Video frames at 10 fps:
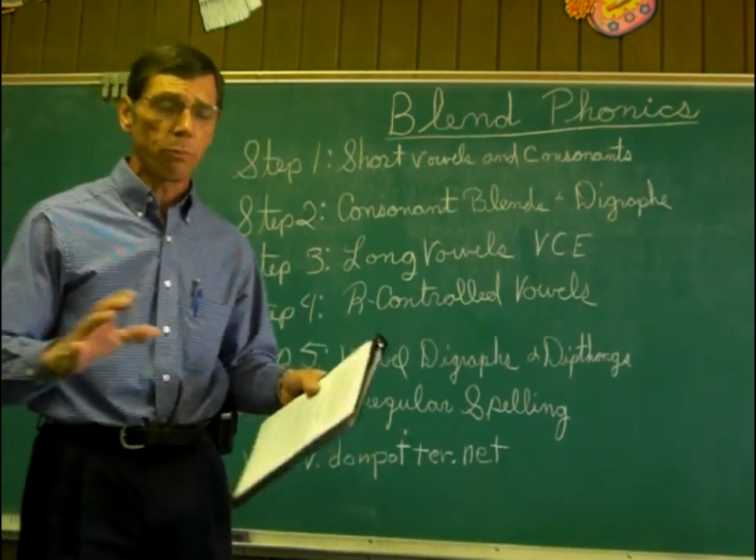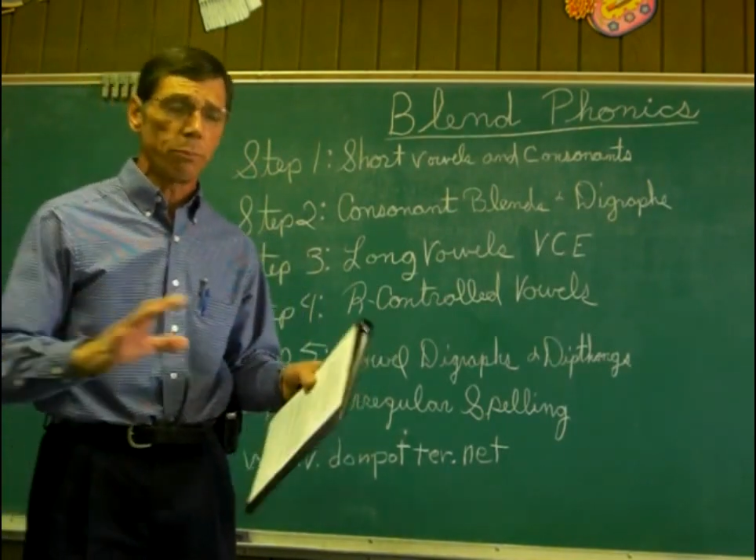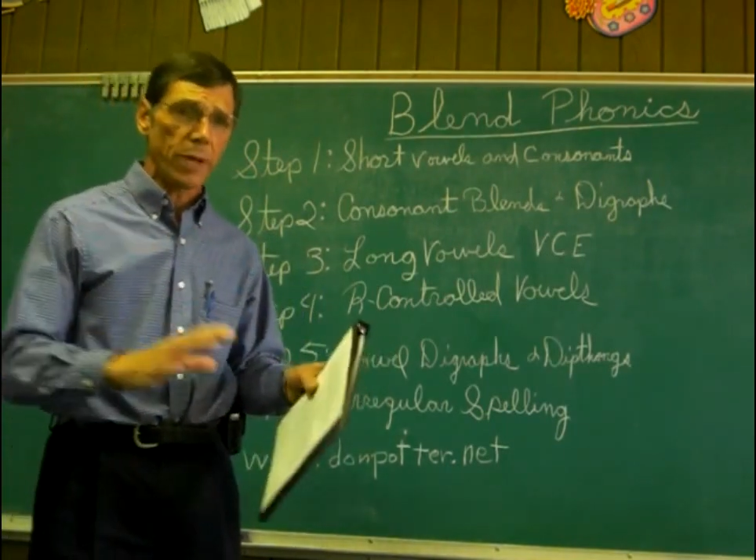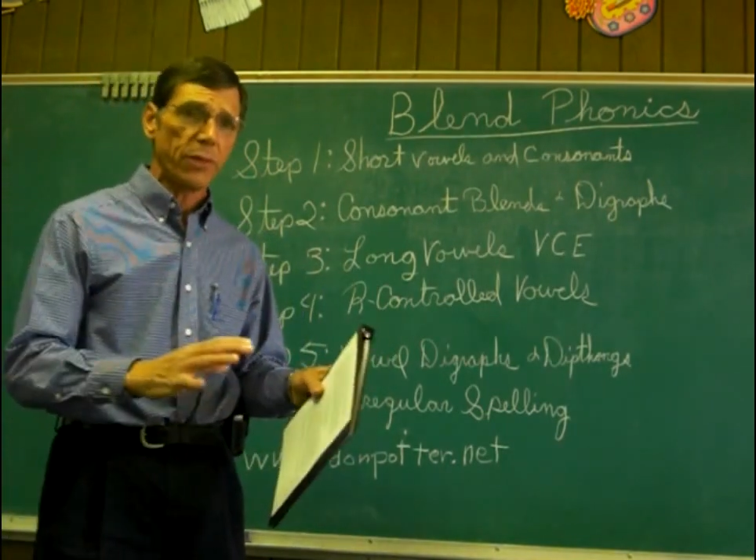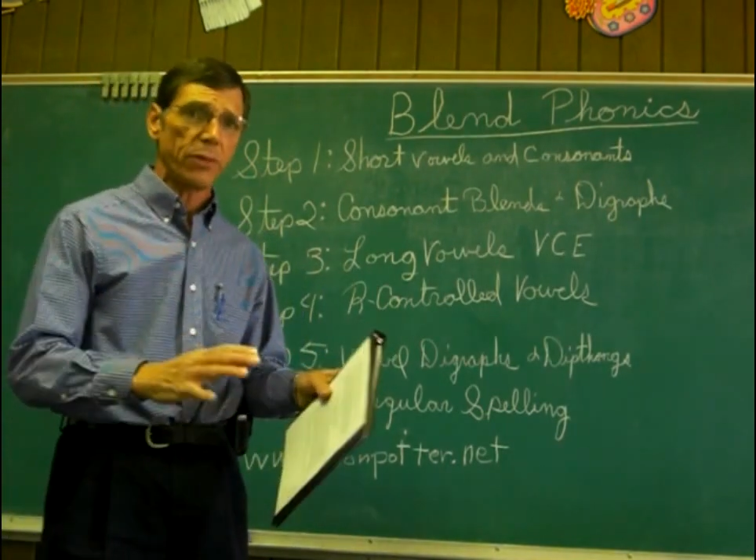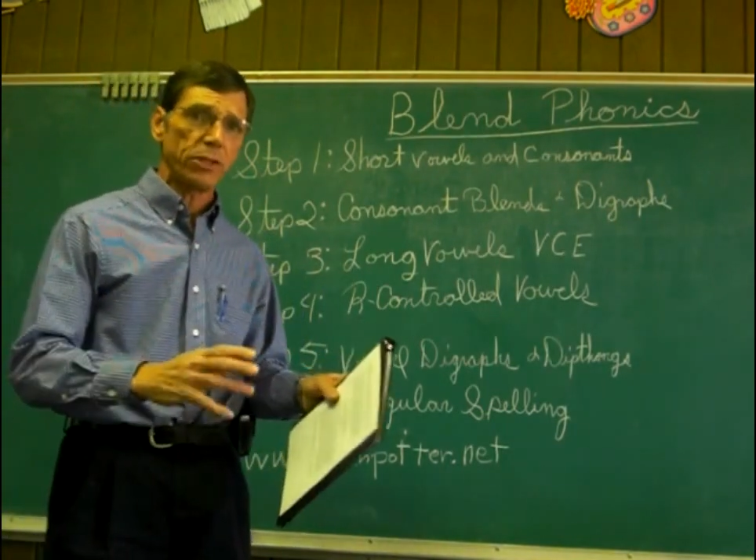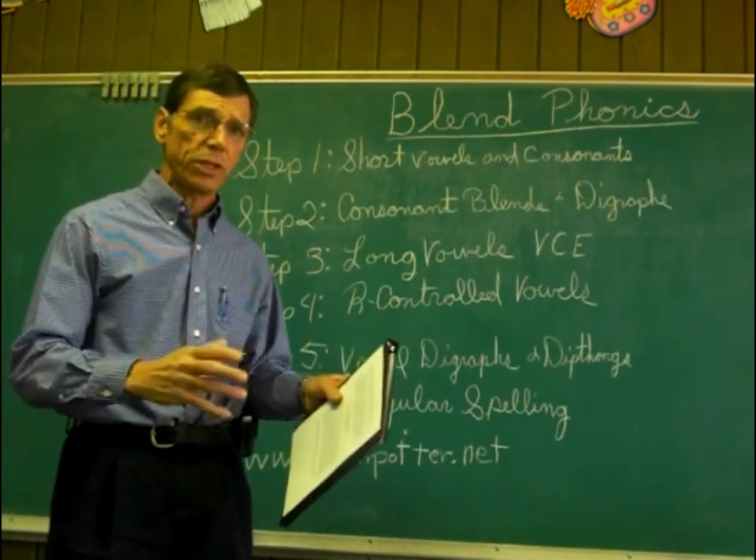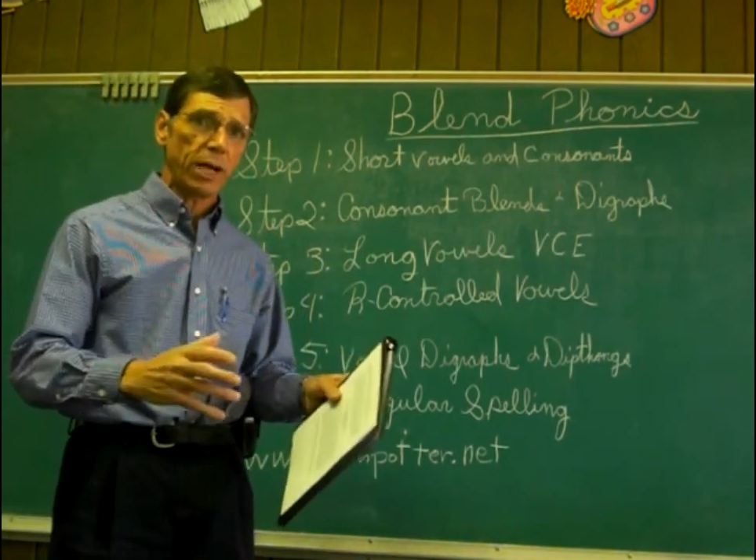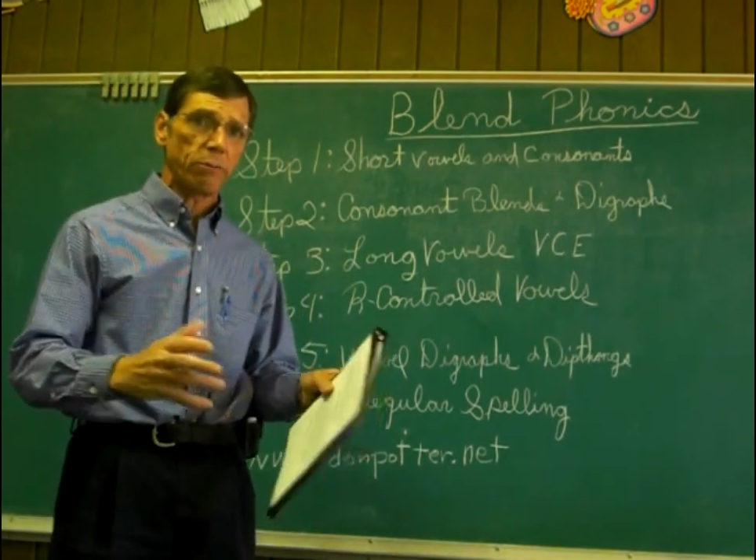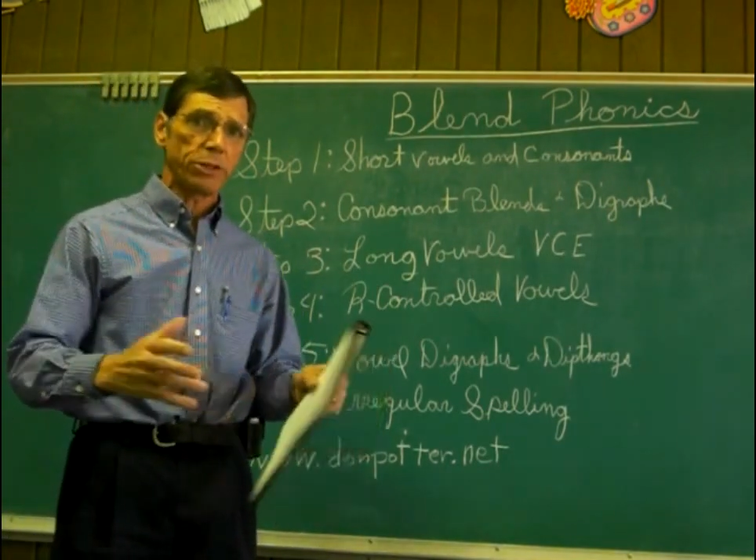methods
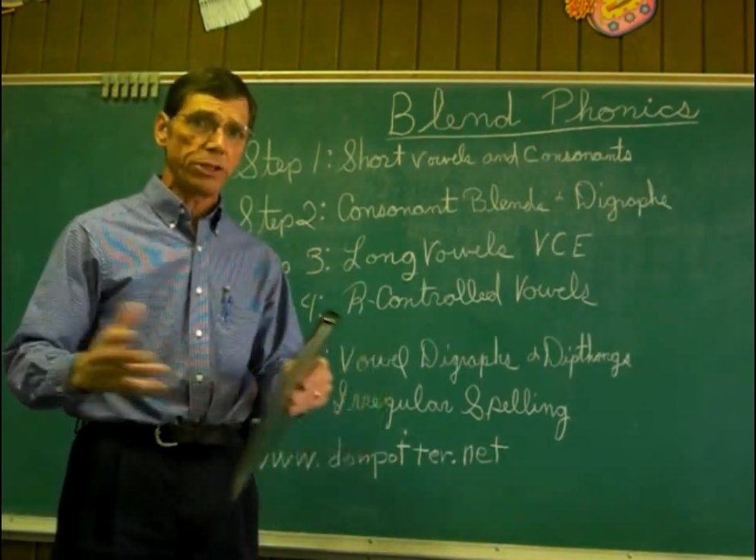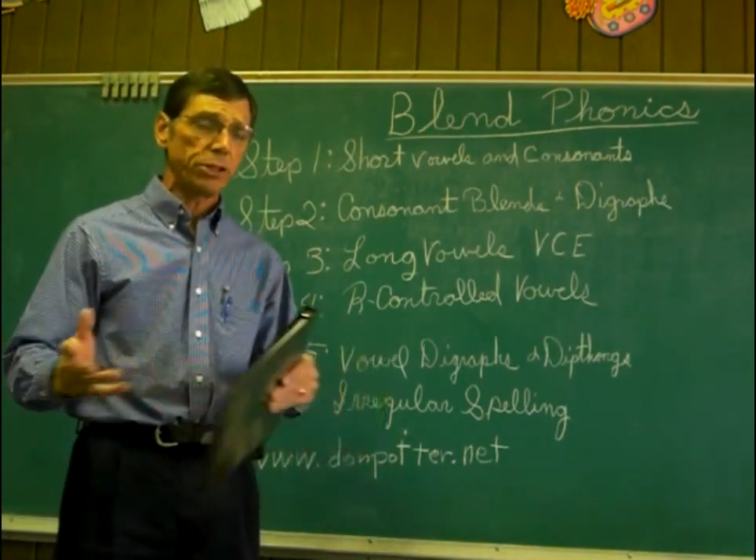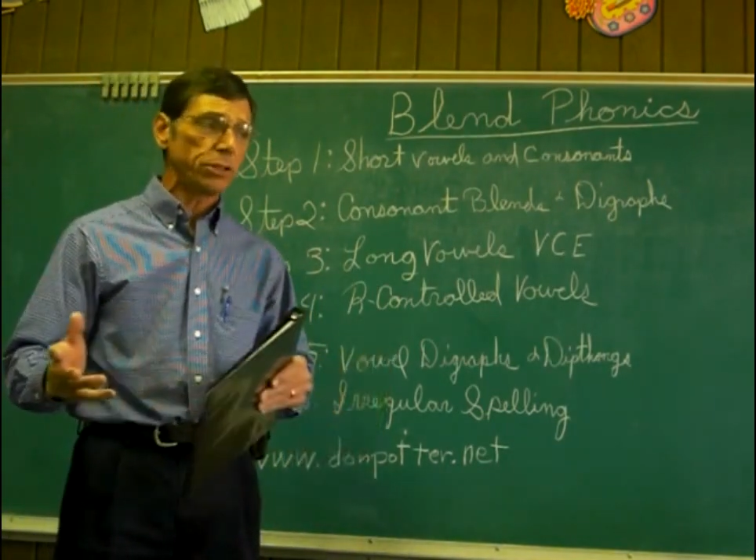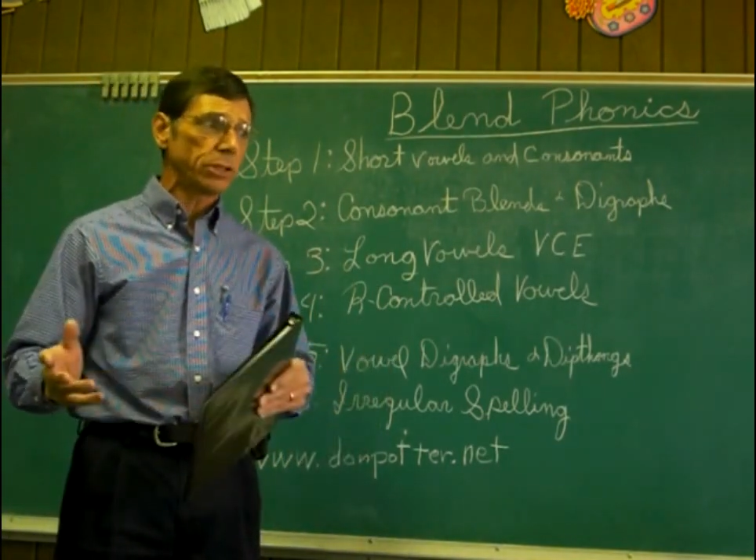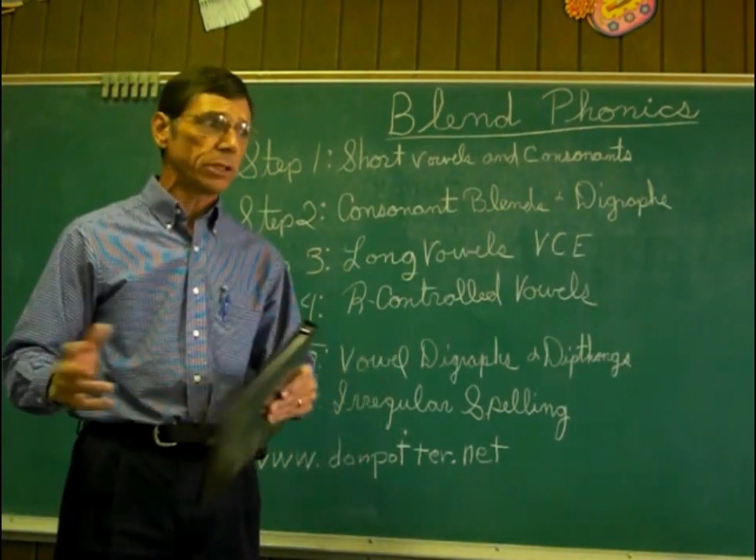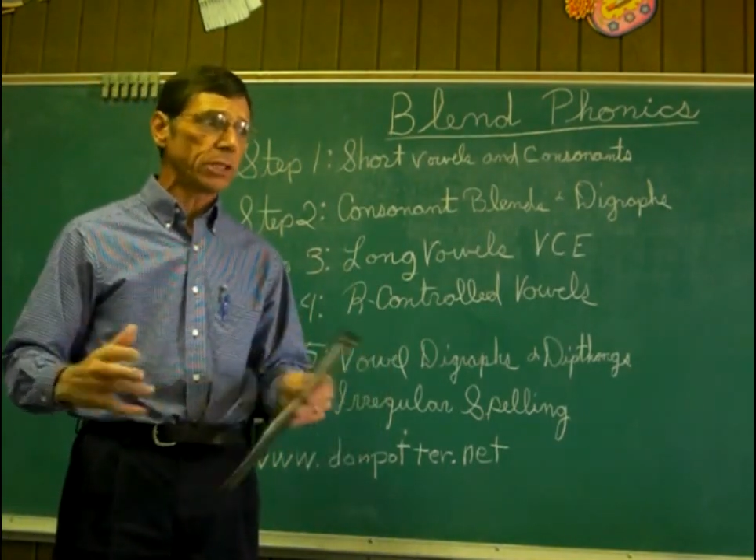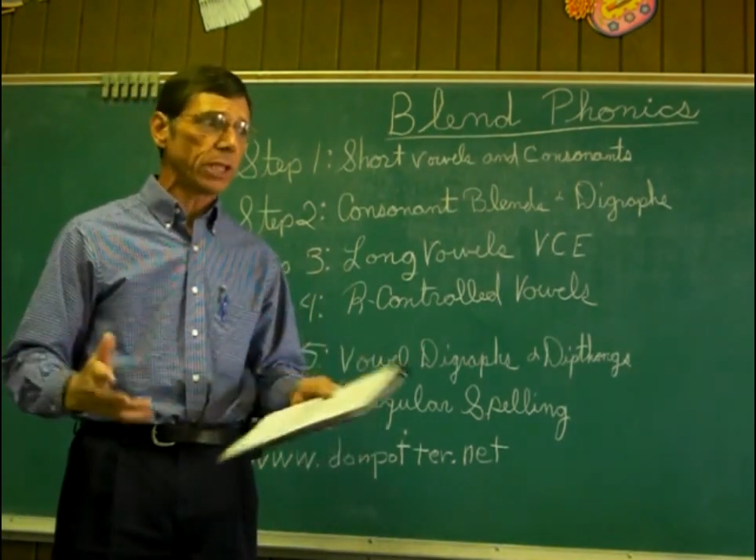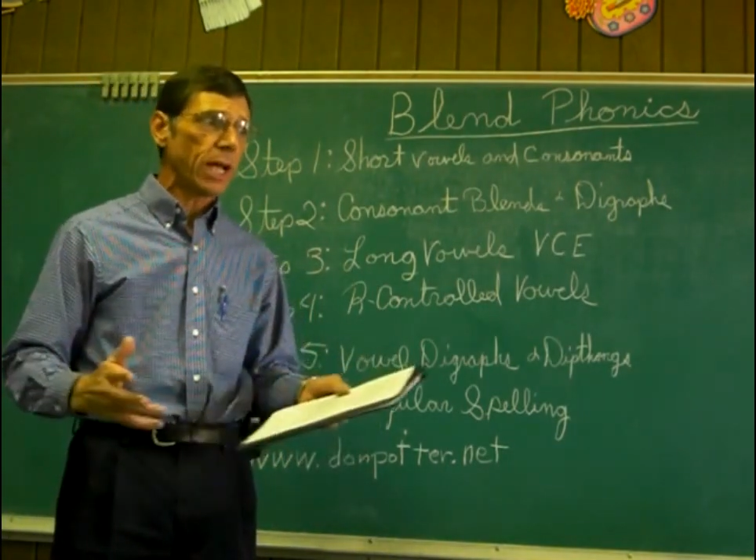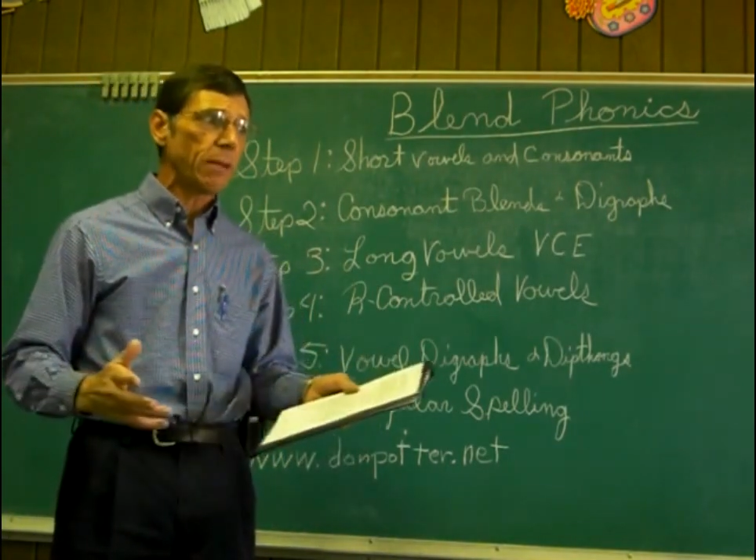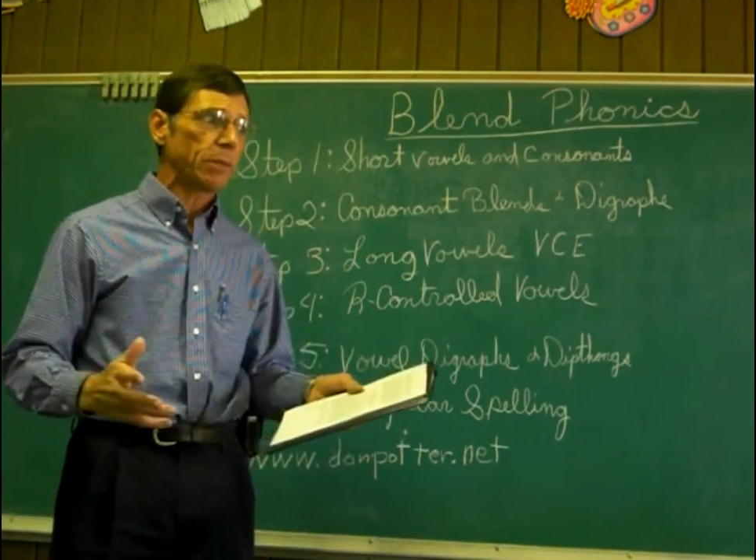that I was using at the
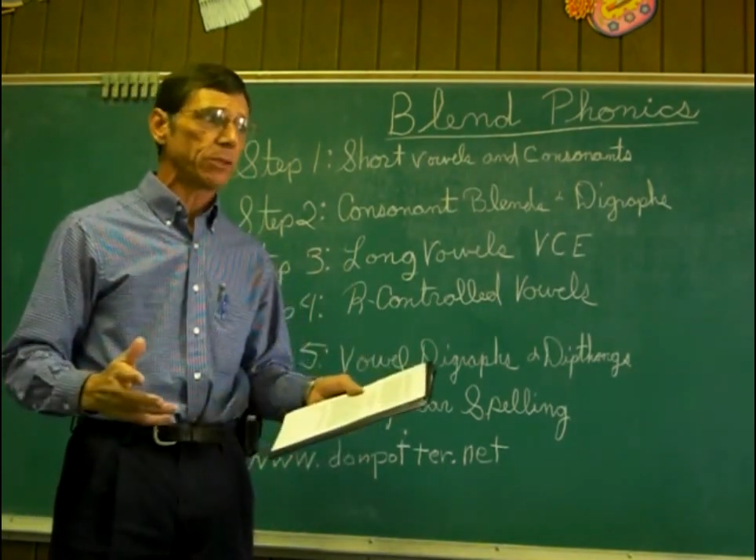time,